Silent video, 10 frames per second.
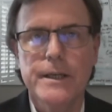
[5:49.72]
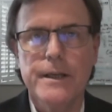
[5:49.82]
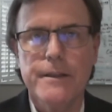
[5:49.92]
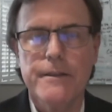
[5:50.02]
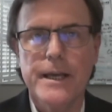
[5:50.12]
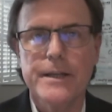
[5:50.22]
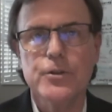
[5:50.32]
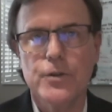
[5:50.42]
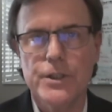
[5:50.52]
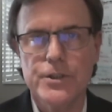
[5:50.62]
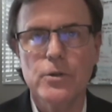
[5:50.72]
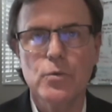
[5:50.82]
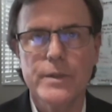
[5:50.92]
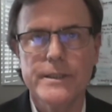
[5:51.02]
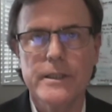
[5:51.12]
than a traditional
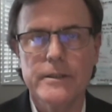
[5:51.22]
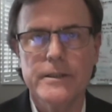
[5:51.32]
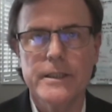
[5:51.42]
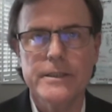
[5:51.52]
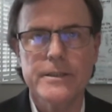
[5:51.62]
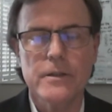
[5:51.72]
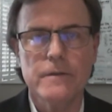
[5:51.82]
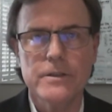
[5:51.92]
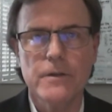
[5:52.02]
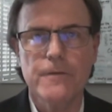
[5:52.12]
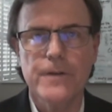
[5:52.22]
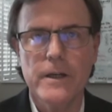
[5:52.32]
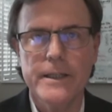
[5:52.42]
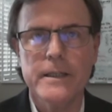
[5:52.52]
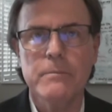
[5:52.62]
retailer does. So
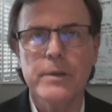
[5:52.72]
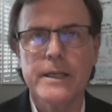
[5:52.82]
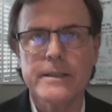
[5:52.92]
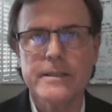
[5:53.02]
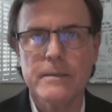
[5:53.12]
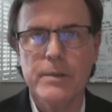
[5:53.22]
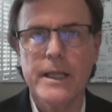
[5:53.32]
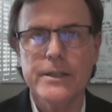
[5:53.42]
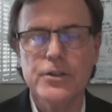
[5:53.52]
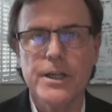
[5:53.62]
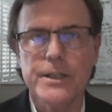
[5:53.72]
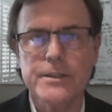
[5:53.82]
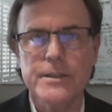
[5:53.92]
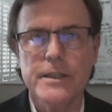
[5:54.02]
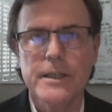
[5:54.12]
fairly complex supply
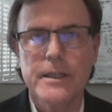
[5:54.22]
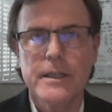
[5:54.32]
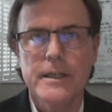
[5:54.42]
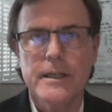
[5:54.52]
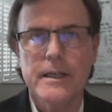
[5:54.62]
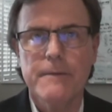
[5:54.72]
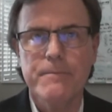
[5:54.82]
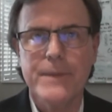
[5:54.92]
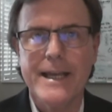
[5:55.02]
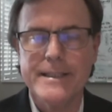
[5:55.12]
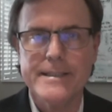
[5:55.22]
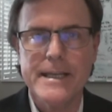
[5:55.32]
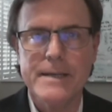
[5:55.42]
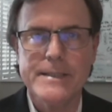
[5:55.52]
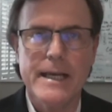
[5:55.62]
chains. At the
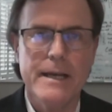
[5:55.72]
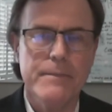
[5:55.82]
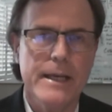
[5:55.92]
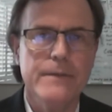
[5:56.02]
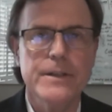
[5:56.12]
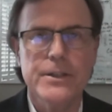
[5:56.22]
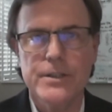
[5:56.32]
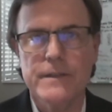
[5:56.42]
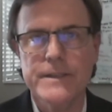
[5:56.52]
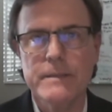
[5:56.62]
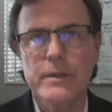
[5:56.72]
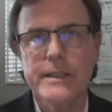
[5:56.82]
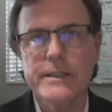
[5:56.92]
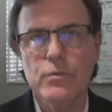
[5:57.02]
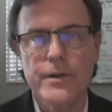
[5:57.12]
same time, they have initiatives in
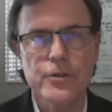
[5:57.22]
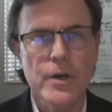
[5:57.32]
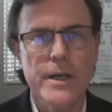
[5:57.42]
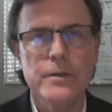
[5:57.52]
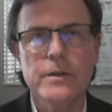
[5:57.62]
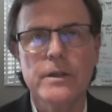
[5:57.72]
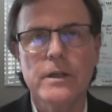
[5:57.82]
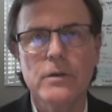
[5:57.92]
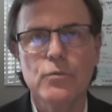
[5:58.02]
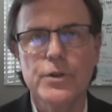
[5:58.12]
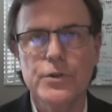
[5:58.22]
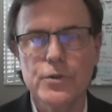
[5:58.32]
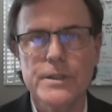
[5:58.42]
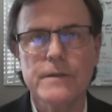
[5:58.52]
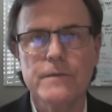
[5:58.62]
place where they're trying to
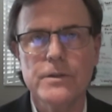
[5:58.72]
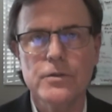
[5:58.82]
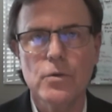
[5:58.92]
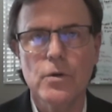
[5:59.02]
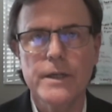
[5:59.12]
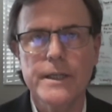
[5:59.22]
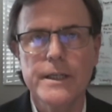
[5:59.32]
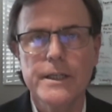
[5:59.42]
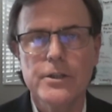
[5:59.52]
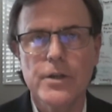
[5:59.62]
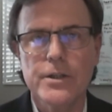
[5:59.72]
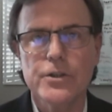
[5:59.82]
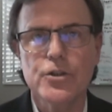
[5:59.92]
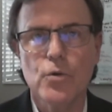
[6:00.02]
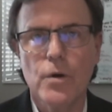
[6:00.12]
reduce inventory, trying to
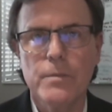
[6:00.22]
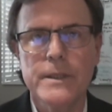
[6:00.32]
shorten